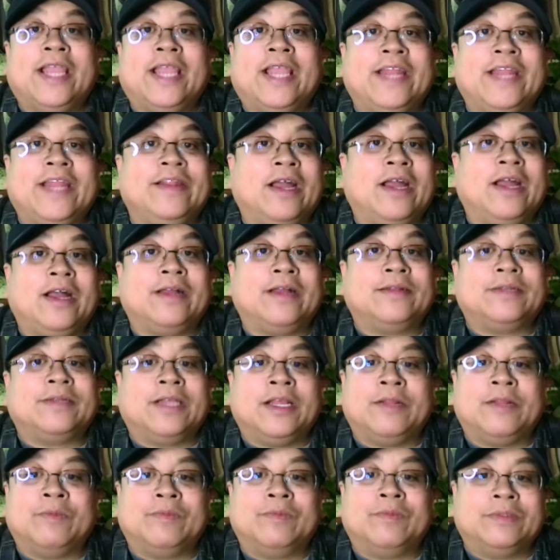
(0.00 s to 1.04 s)
and not
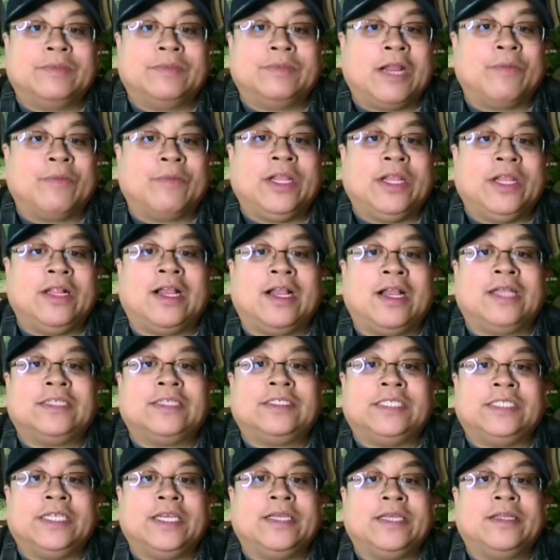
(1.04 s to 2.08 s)
and not
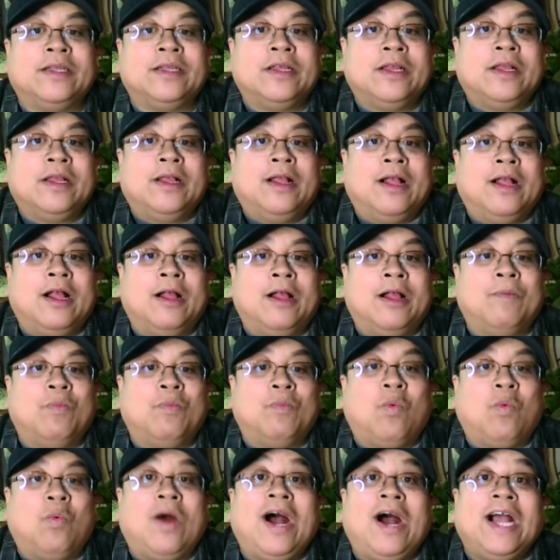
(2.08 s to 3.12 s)
realizing
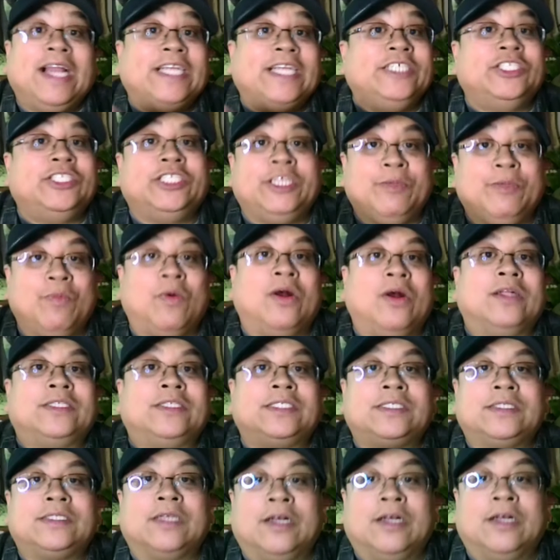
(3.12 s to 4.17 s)
um, why she
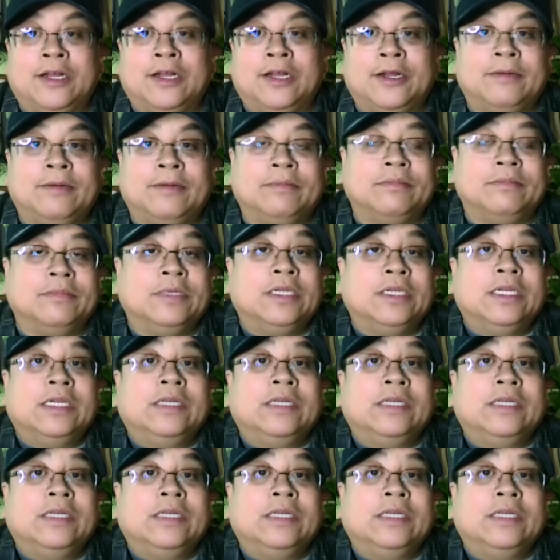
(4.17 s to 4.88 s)
wants um,